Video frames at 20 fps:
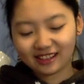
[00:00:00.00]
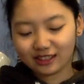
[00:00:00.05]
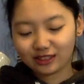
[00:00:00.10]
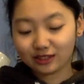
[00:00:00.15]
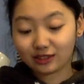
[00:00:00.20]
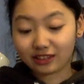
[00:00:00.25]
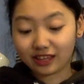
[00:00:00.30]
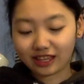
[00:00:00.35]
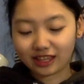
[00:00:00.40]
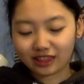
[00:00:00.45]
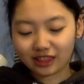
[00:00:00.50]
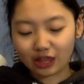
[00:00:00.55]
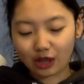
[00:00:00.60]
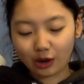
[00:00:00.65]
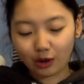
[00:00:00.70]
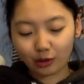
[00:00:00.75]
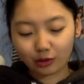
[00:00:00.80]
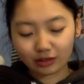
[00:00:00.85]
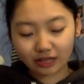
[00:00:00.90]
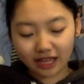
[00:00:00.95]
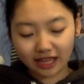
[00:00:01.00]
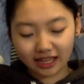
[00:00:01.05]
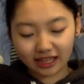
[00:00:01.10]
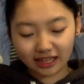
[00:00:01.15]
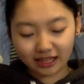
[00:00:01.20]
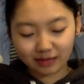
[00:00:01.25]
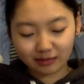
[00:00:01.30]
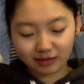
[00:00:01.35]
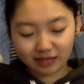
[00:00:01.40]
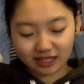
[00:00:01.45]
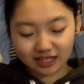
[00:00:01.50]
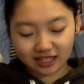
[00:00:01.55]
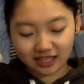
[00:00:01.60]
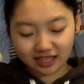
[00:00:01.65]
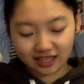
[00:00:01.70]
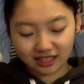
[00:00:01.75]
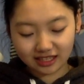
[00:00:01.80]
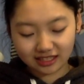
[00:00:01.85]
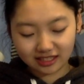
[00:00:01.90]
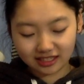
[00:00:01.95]
Do they know that I like
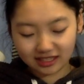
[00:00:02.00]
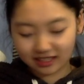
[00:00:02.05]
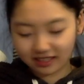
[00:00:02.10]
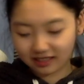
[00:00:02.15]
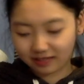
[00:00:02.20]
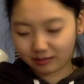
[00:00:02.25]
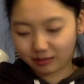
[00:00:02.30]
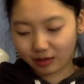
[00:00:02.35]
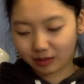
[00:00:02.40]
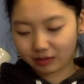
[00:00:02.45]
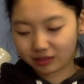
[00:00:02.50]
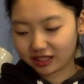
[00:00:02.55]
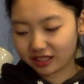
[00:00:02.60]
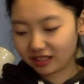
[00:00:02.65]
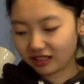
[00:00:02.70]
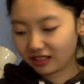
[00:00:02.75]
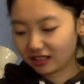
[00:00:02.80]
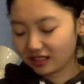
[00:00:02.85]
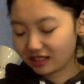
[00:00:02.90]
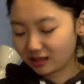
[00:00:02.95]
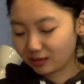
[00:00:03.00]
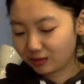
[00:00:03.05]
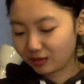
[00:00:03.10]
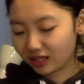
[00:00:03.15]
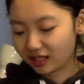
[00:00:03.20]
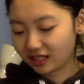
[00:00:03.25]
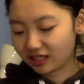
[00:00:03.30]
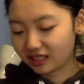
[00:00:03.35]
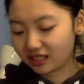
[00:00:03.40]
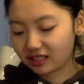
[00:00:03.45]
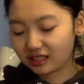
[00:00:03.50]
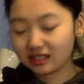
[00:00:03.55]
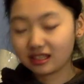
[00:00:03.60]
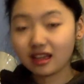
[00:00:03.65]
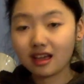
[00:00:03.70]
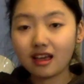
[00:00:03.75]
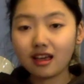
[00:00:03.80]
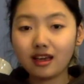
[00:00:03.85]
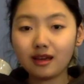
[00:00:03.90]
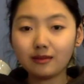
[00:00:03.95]
BTS? Probably not. It's because
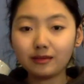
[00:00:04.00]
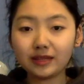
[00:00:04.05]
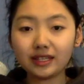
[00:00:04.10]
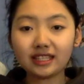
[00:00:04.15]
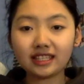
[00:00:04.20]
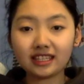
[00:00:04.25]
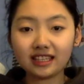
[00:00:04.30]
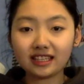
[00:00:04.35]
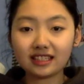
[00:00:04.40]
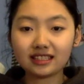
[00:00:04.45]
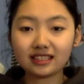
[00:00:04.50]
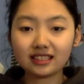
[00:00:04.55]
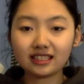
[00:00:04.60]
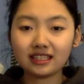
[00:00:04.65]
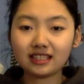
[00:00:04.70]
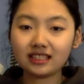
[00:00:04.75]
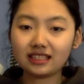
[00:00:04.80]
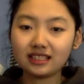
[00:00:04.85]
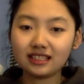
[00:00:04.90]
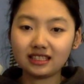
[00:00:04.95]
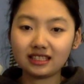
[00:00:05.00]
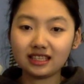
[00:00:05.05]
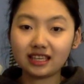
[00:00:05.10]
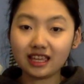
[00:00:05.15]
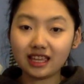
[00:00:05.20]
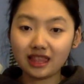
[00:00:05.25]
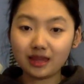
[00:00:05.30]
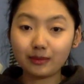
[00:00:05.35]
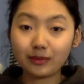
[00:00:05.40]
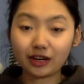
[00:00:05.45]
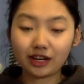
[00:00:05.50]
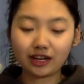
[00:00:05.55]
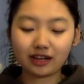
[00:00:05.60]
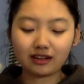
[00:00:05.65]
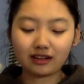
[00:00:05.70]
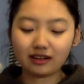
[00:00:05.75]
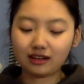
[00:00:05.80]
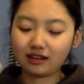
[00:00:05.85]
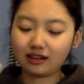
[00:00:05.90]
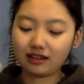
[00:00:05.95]
BTS is in
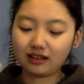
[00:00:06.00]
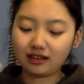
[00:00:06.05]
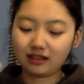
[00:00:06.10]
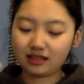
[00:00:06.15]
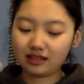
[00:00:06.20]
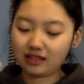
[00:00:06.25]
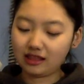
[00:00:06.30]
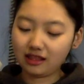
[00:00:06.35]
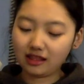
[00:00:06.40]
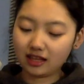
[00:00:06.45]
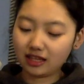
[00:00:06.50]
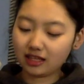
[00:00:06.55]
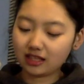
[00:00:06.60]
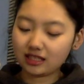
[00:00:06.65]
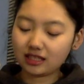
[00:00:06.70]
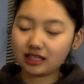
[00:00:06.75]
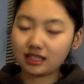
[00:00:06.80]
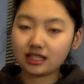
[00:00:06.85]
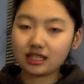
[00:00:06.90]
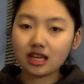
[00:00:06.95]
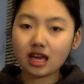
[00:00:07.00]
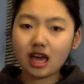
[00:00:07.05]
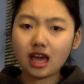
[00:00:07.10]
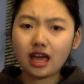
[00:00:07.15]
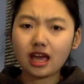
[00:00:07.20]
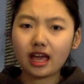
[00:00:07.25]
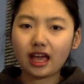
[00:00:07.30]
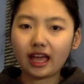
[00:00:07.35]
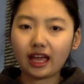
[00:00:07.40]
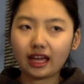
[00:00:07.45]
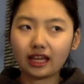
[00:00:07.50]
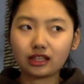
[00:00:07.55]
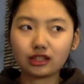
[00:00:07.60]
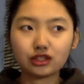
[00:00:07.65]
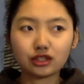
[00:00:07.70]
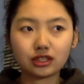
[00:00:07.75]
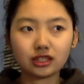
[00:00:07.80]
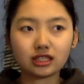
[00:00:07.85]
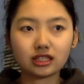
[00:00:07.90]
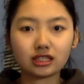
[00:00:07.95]
America in Los
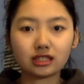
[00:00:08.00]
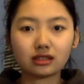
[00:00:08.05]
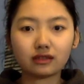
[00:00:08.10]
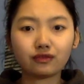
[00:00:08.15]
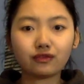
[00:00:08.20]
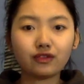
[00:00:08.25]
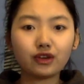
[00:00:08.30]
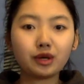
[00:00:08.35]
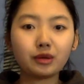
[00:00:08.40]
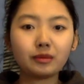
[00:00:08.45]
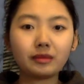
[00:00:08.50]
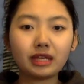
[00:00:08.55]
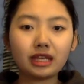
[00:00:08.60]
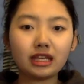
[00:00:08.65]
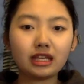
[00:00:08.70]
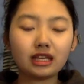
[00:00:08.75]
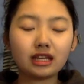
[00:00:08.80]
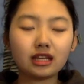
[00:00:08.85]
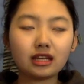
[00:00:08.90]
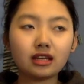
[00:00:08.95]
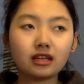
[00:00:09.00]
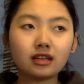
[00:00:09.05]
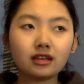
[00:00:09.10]
Angeles filming.